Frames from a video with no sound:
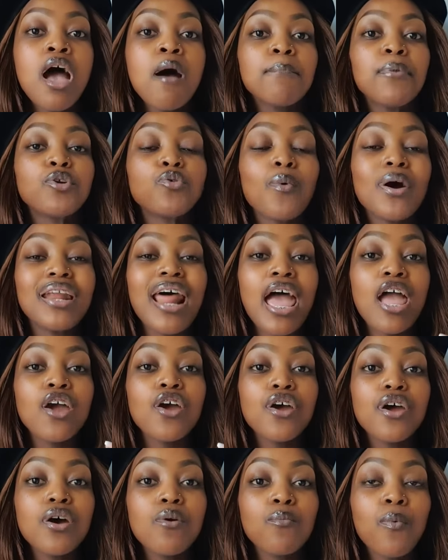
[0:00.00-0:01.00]
But what
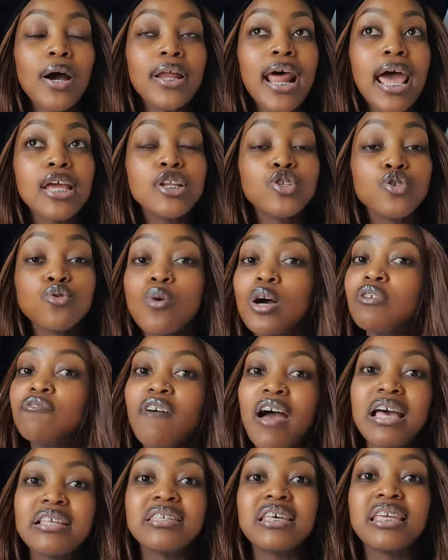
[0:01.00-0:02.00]
I do
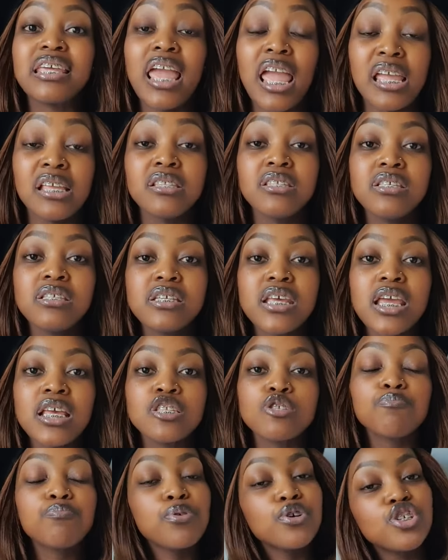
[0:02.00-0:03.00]
advise against
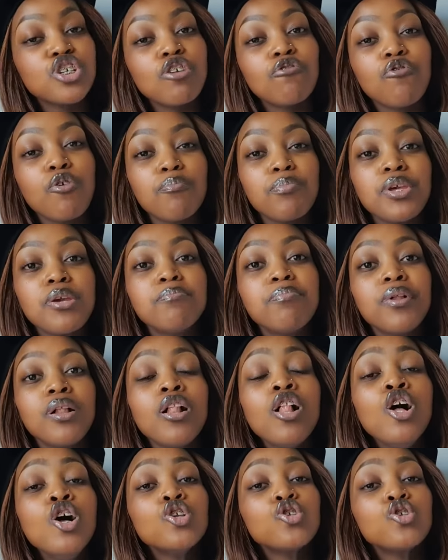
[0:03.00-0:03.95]
is pushing for people